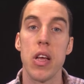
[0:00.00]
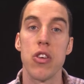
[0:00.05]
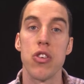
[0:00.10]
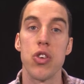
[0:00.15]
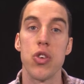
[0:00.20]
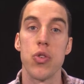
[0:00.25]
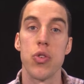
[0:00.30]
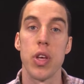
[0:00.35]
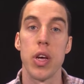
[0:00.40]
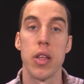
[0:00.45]

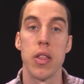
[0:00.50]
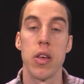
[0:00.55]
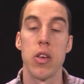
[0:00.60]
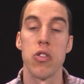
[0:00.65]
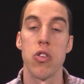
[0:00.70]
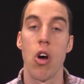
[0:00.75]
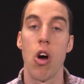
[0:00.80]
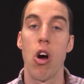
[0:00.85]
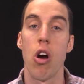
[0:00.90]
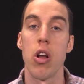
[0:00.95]
issues like this
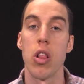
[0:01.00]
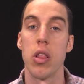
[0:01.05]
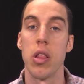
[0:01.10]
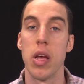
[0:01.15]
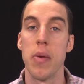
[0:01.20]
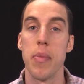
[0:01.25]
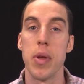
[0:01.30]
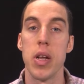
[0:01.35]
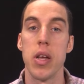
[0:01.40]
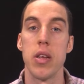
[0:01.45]
aren't
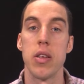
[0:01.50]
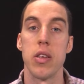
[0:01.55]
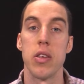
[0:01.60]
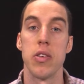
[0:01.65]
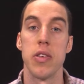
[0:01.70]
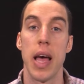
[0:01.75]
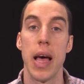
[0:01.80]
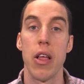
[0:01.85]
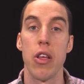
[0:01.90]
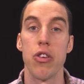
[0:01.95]
limited to
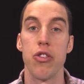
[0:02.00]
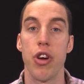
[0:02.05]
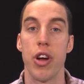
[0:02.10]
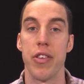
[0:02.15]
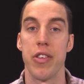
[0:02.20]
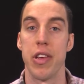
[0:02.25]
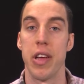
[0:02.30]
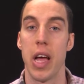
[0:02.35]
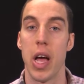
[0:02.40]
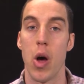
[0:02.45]
salad
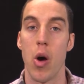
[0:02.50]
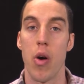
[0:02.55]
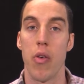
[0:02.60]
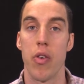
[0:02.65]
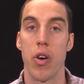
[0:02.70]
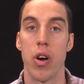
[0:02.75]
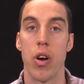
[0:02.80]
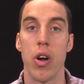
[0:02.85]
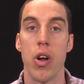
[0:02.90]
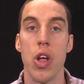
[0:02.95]
dressing,
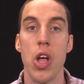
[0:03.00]
however.